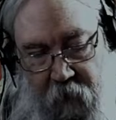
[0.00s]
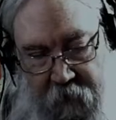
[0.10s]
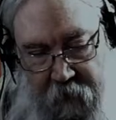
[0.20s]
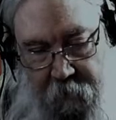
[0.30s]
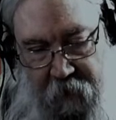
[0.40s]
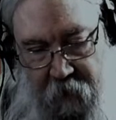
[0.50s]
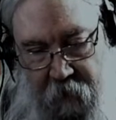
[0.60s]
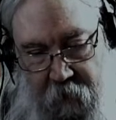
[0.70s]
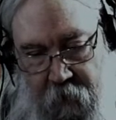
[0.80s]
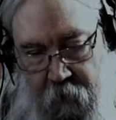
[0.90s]
a
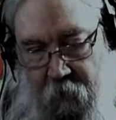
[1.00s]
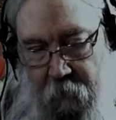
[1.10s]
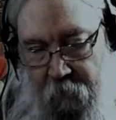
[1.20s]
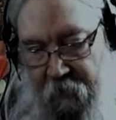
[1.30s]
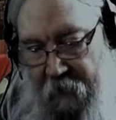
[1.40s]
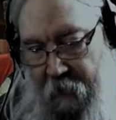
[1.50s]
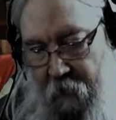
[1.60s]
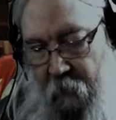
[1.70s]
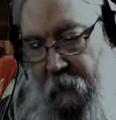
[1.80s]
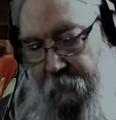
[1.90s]
campaign, and
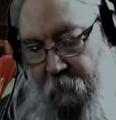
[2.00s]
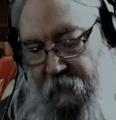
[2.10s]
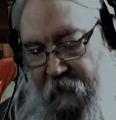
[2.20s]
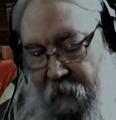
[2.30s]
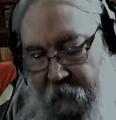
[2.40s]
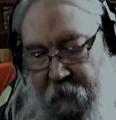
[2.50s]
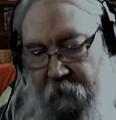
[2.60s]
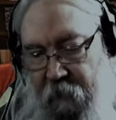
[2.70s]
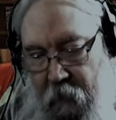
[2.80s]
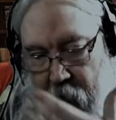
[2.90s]
then a reference document
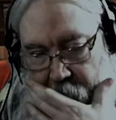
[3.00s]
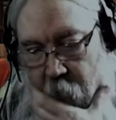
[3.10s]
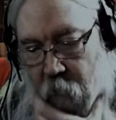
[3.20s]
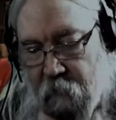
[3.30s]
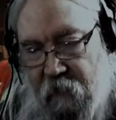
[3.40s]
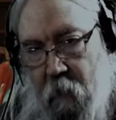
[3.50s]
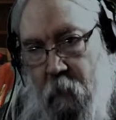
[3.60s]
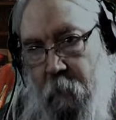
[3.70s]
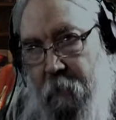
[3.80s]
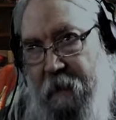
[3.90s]
as you go through.
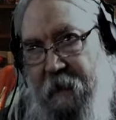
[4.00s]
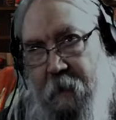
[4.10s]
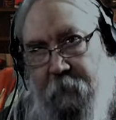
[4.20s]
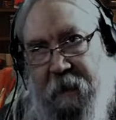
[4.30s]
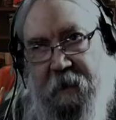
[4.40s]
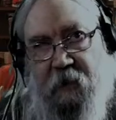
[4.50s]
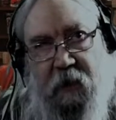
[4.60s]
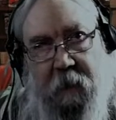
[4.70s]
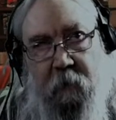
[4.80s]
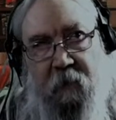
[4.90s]
So my campaigns
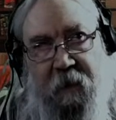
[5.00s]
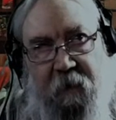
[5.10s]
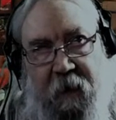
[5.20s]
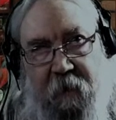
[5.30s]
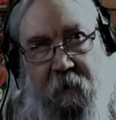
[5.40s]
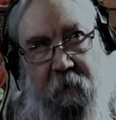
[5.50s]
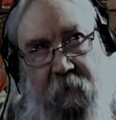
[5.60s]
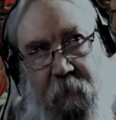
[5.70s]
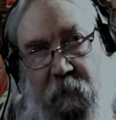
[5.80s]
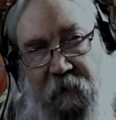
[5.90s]
generally, like
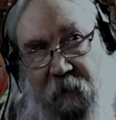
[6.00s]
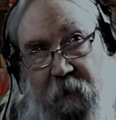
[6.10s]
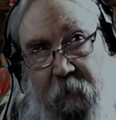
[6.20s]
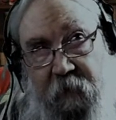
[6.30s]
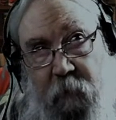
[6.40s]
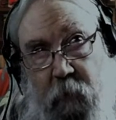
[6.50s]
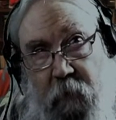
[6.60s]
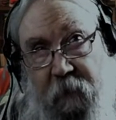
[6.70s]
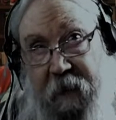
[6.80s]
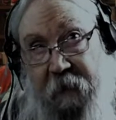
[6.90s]
for a syllabus,
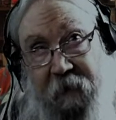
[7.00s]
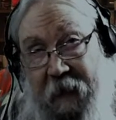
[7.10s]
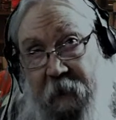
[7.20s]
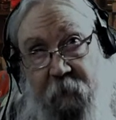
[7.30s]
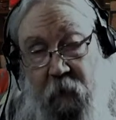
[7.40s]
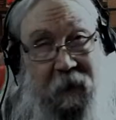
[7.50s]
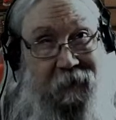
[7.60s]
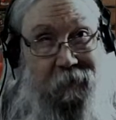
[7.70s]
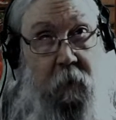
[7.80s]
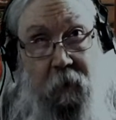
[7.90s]
will last for
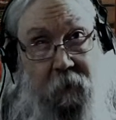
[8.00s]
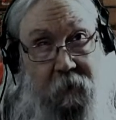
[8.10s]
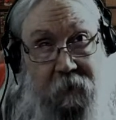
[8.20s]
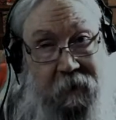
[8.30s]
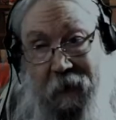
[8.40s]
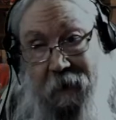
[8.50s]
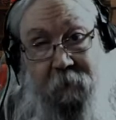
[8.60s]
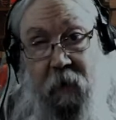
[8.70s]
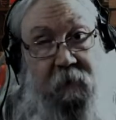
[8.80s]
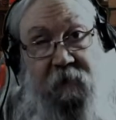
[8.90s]
like
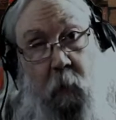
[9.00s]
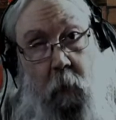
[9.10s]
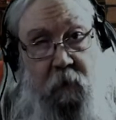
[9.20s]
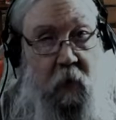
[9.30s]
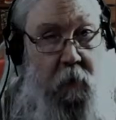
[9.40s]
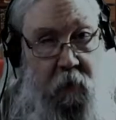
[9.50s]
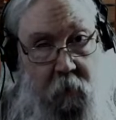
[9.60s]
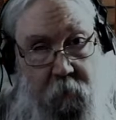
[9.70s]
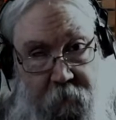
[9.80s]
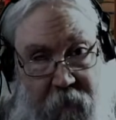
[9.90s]
9 months or
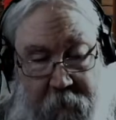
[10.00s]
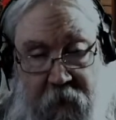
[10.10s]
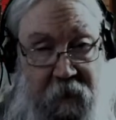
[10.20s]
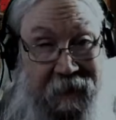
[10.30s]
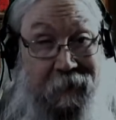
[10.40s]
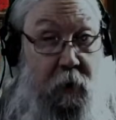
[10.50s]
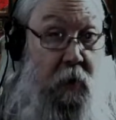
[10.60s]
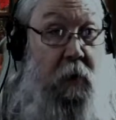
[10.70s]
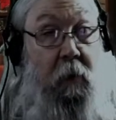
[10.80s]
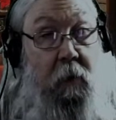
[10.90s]
longer, maybe a
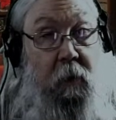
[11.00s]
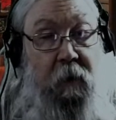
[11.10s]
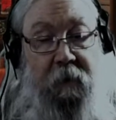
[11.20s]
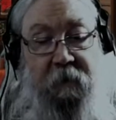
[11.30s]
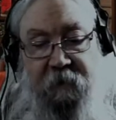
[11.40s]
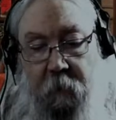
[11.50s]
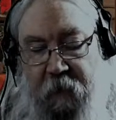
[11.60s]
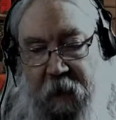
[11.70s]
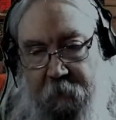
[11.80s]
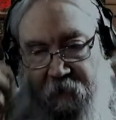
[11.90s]
year,
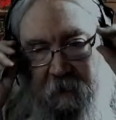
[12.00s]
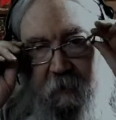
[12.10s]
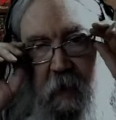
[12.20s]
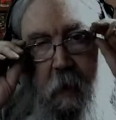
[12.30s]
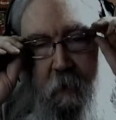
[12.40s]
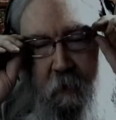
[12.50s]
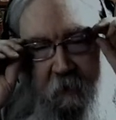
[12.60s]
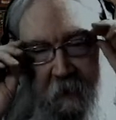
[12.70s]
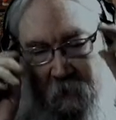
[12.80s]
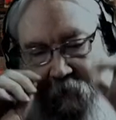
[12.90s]
sometimes even longer
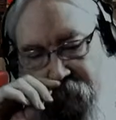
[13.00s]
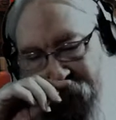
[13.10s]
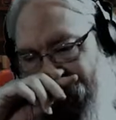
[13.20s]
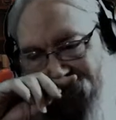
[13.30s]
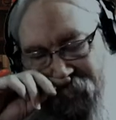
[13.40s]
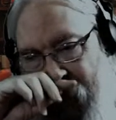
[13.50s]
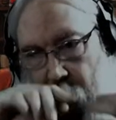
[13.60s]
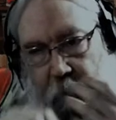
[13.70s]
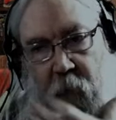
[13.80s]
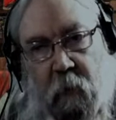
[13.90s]
than that. Sometimes we
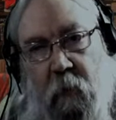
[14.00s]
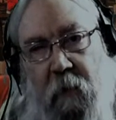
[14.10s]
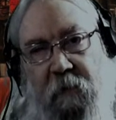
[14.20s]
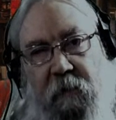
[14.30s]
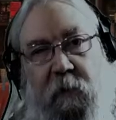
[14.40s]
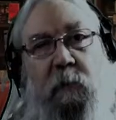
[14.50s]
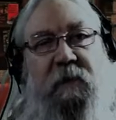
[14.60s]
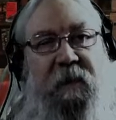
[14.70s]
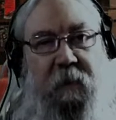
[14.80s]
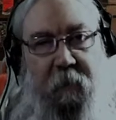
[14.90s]
go through 2
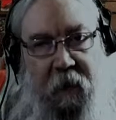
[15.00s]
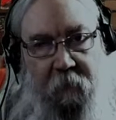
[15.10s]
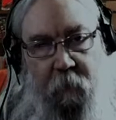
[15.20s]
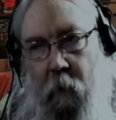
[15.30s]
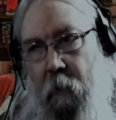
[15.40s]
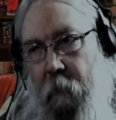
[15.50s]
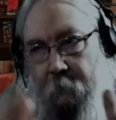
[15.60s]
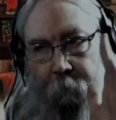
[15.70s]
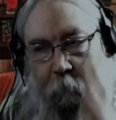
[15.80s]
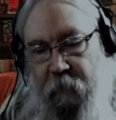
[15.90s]
syllabi
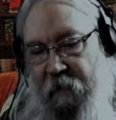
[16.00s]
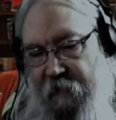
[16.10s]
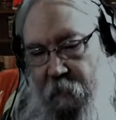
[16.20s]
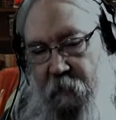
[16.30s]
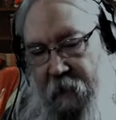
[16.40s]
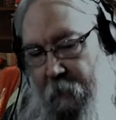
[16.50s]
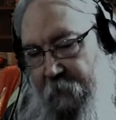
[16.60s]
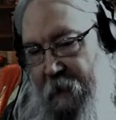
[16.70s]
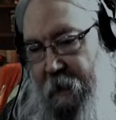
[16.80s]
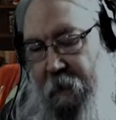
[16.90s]
for a single
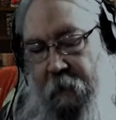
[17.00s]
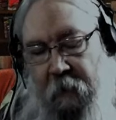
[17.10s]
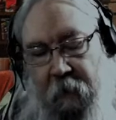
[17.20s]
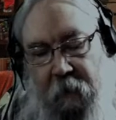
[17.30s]
campaign.